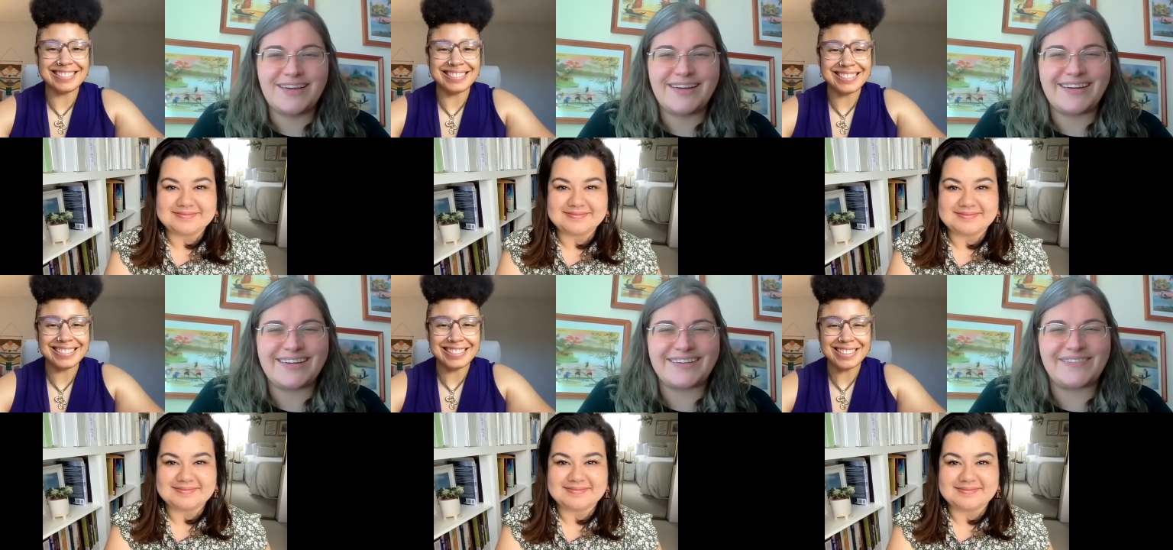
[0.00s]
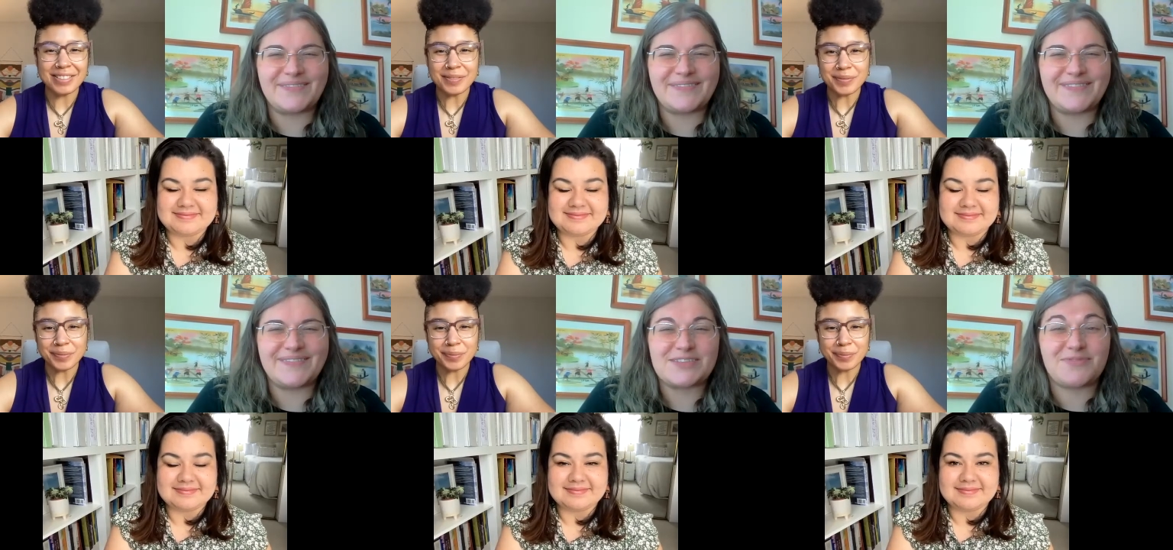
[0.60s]

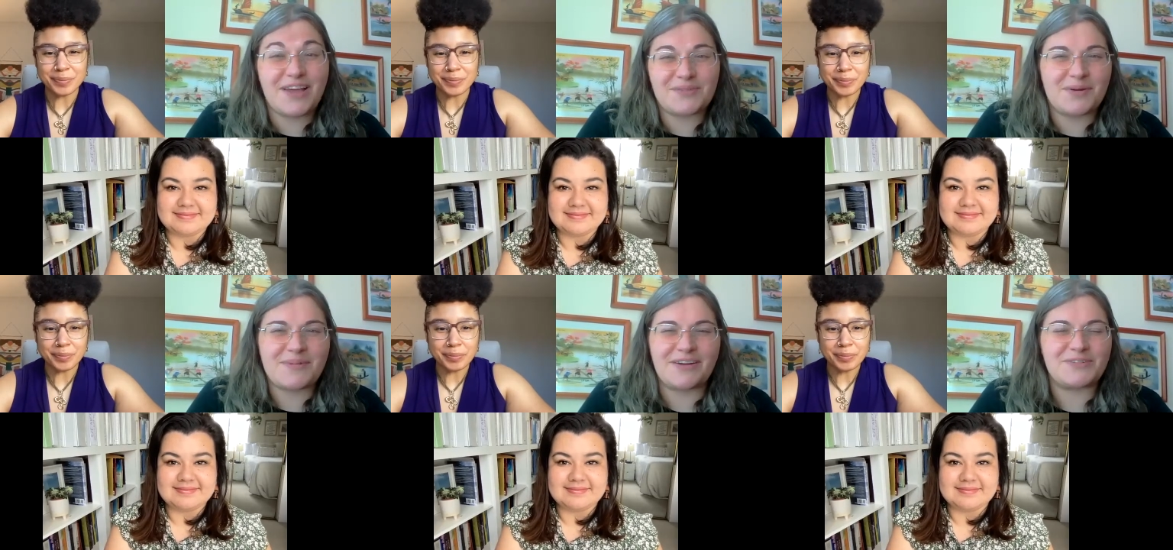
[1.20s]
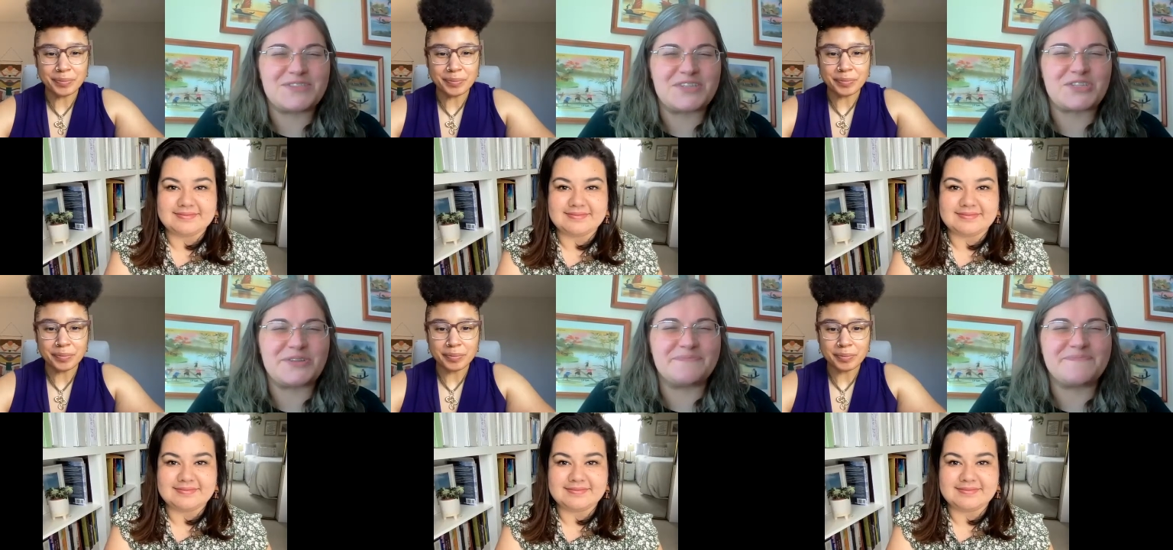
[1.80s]
Speaker 1: um, this follow-up
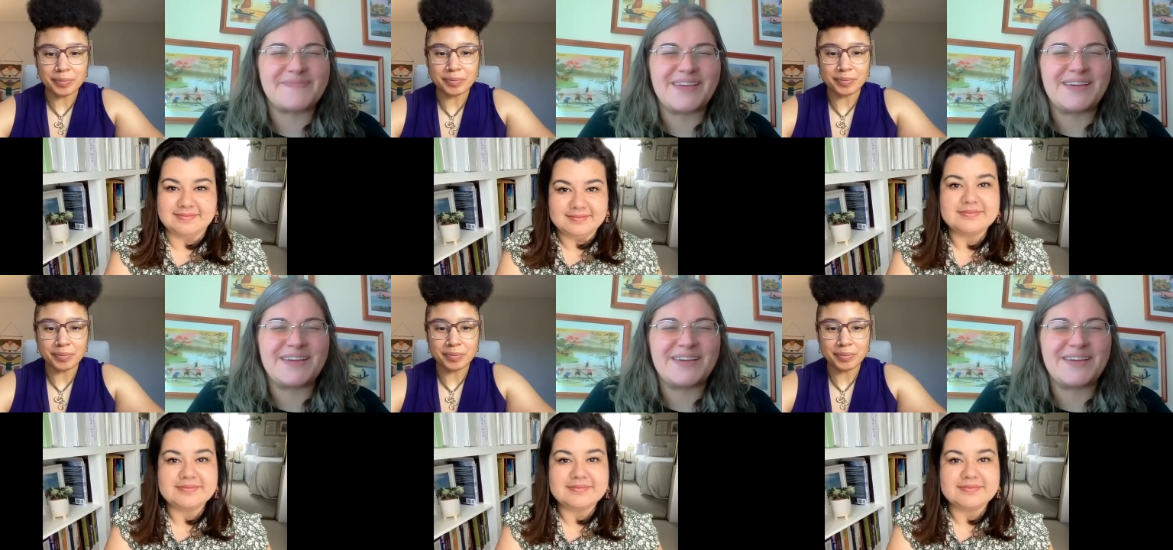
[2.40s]
conversation.